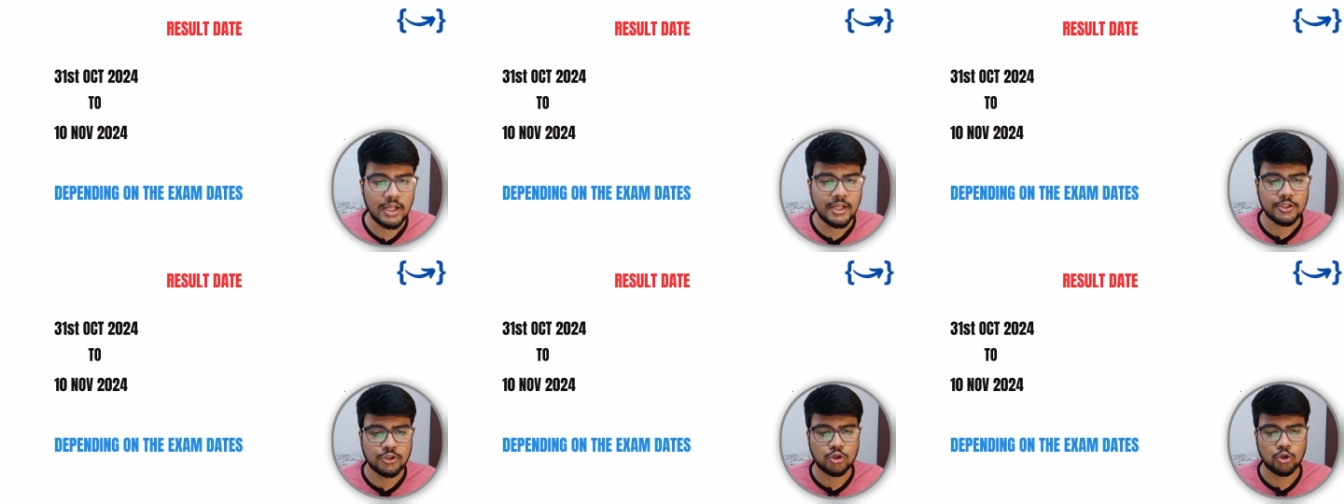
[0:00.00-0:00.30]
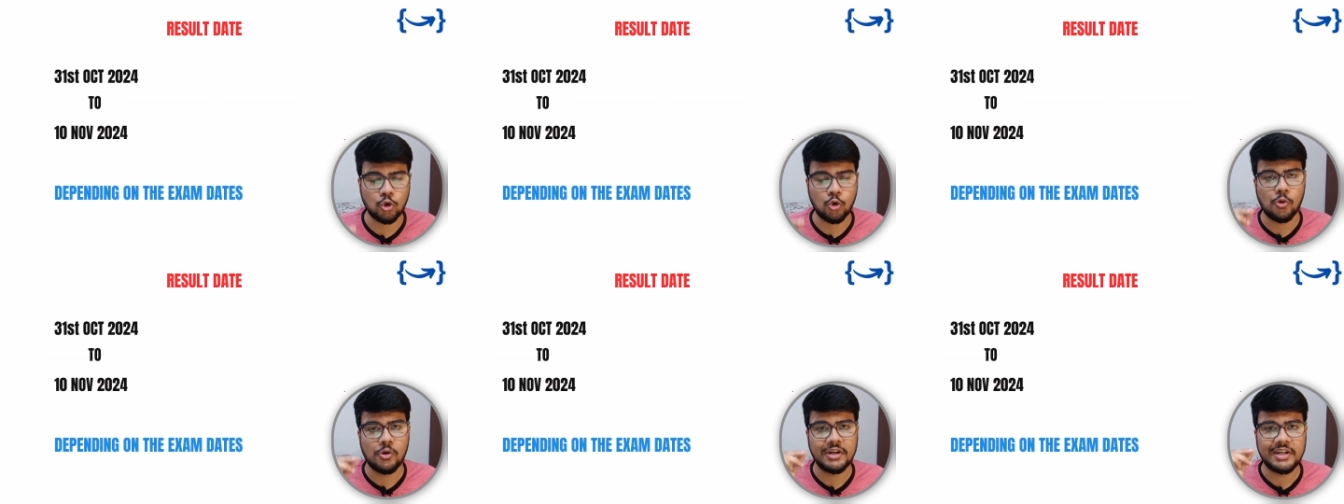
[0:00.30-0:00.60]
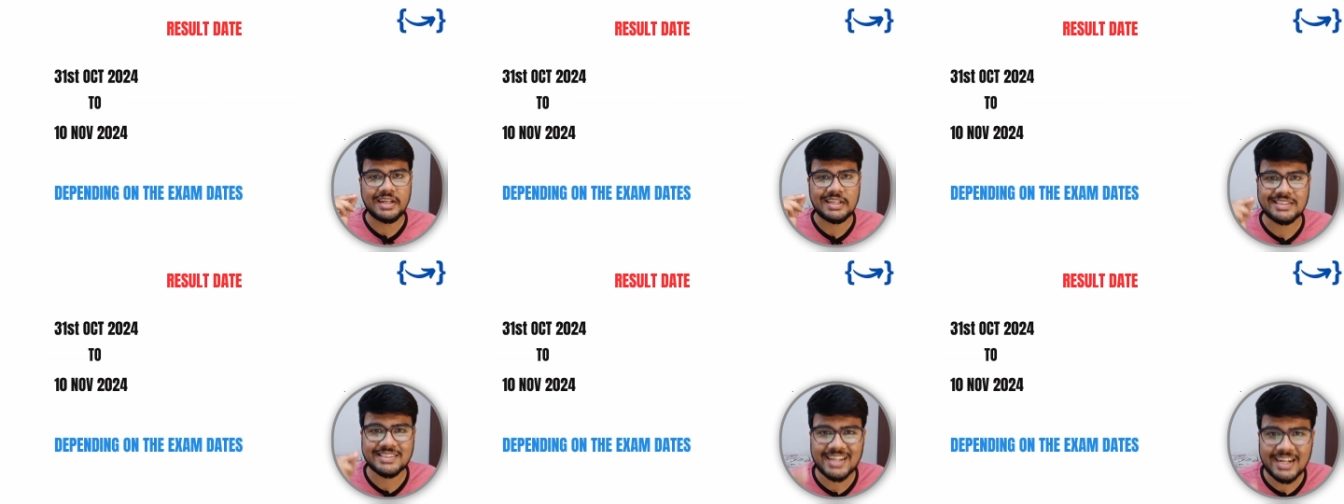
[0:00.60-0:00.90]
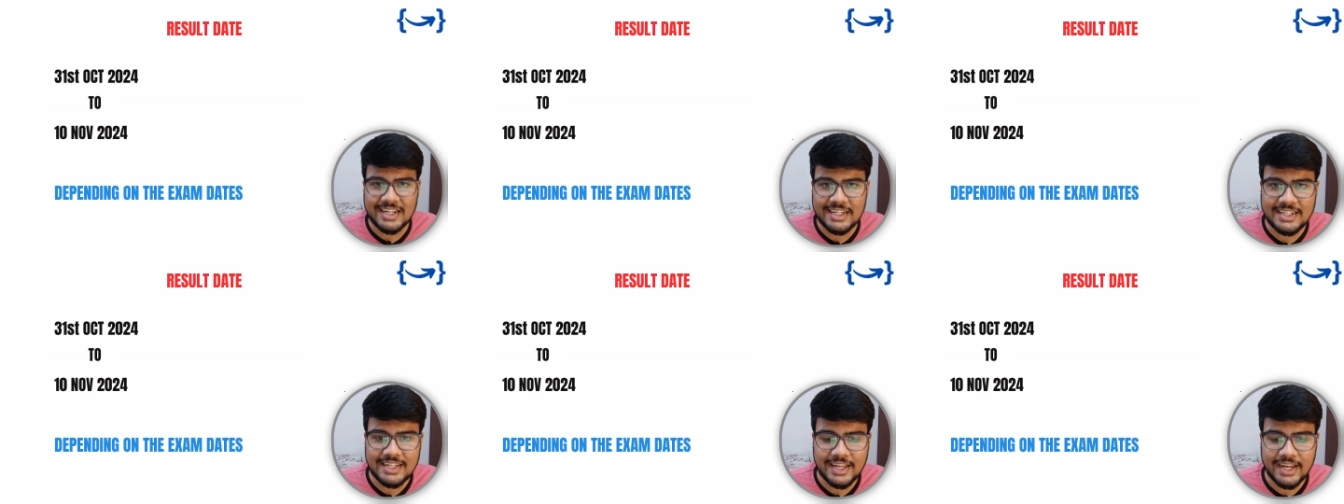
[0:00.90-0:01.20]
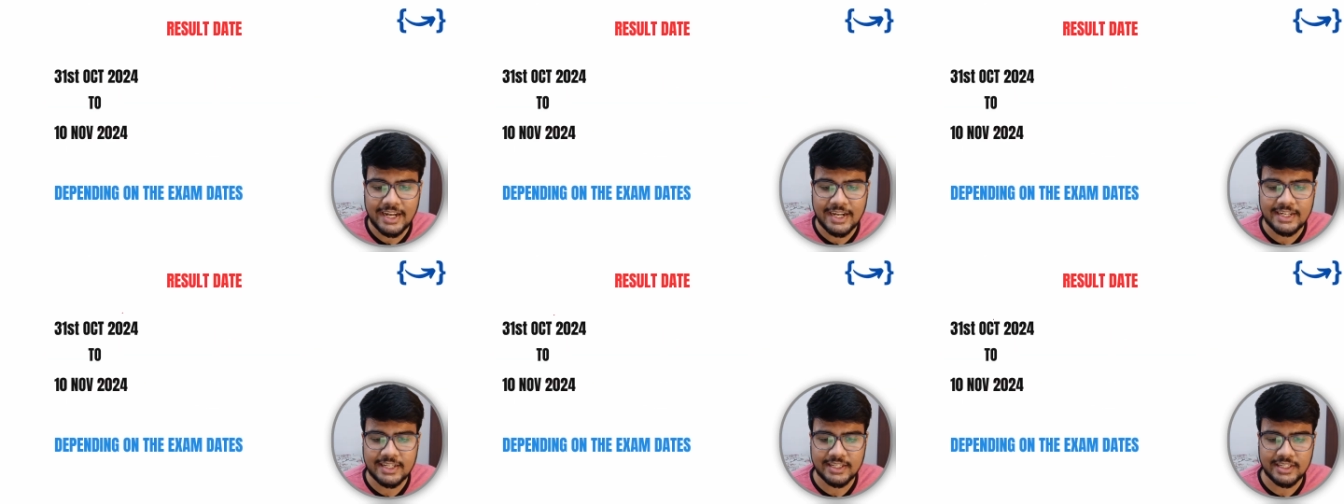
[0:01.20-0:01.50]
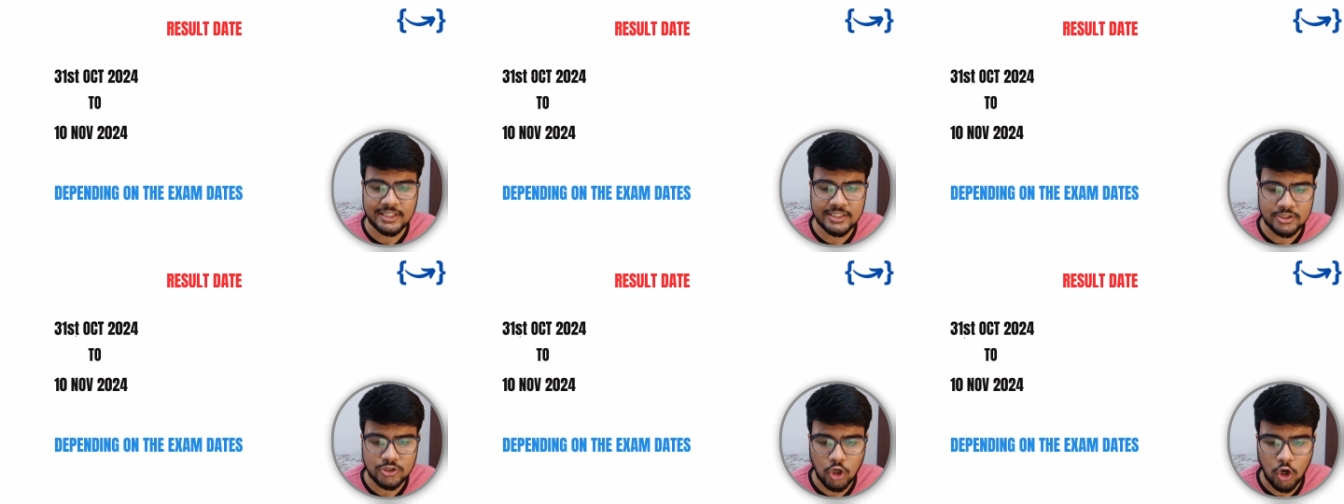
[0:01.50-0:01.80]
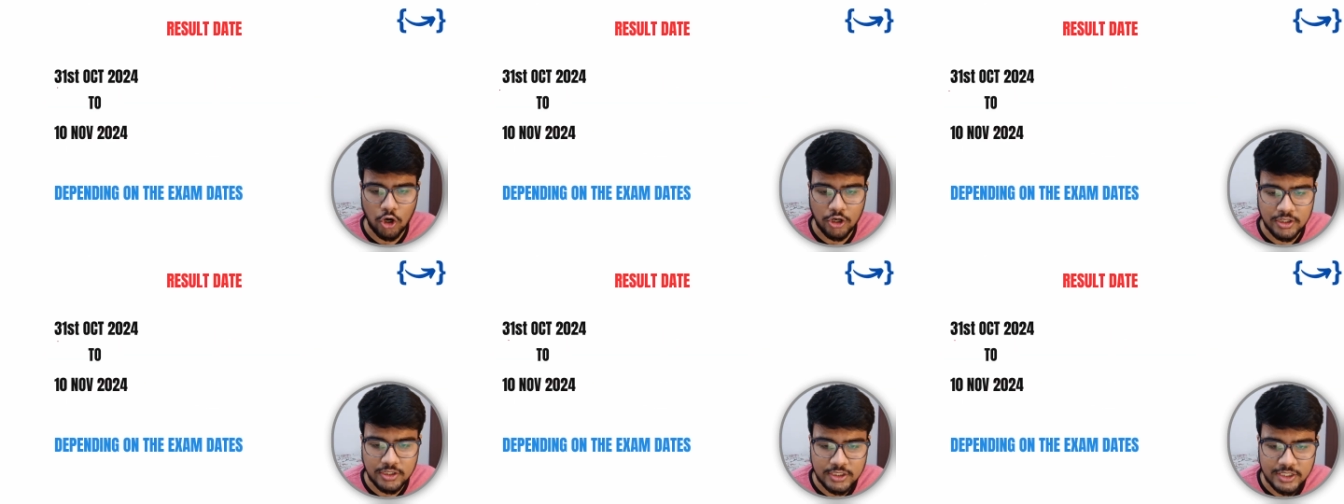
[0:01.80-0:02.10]
So result date is
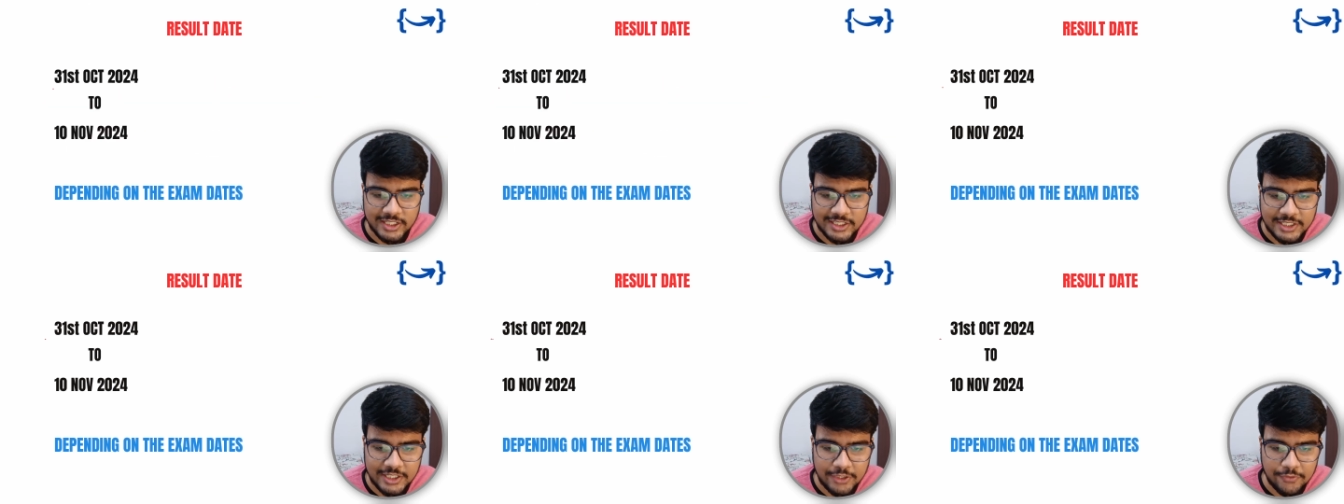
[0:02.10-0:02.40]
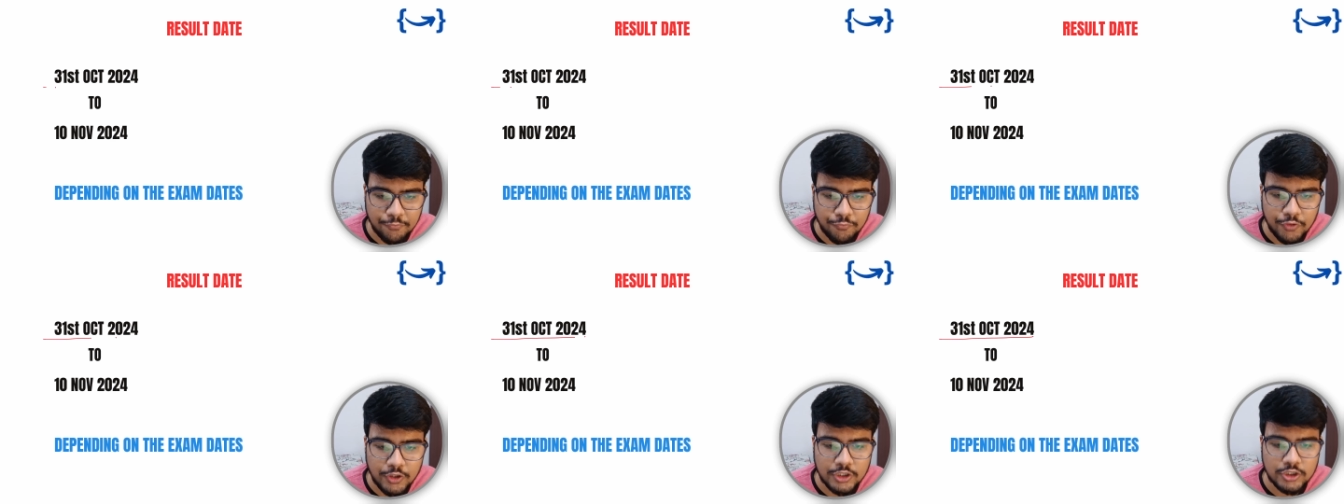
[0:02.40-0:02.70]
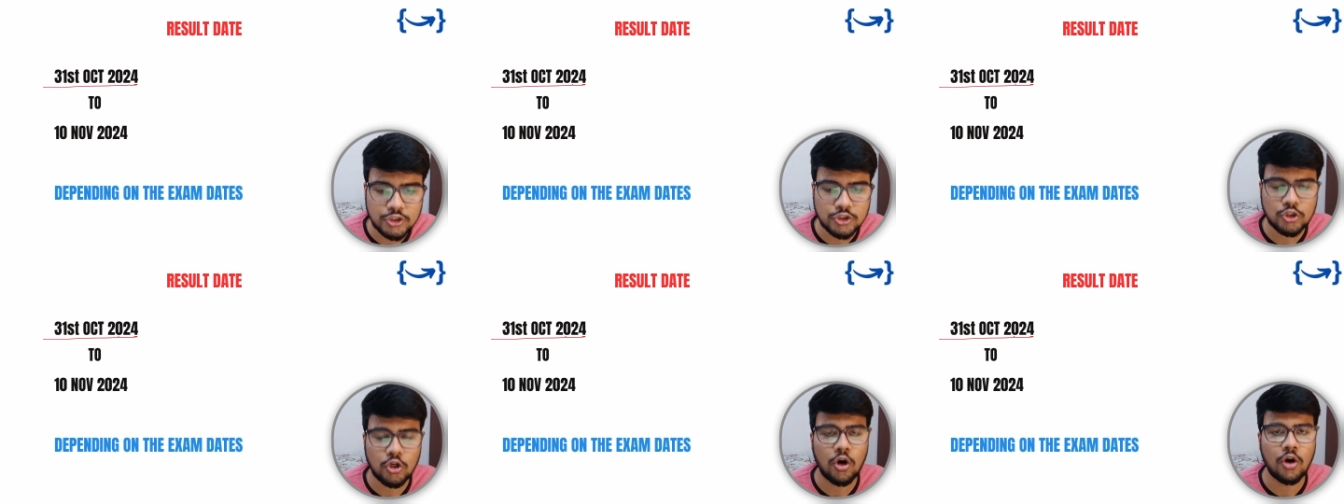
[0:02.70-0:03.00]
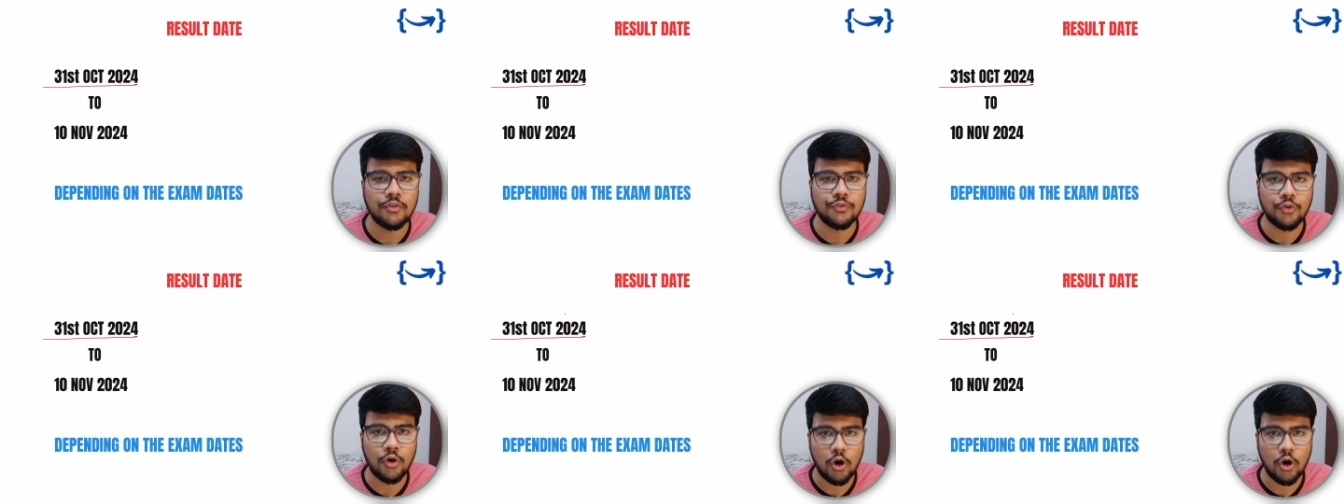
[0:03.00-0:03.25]
on 31st of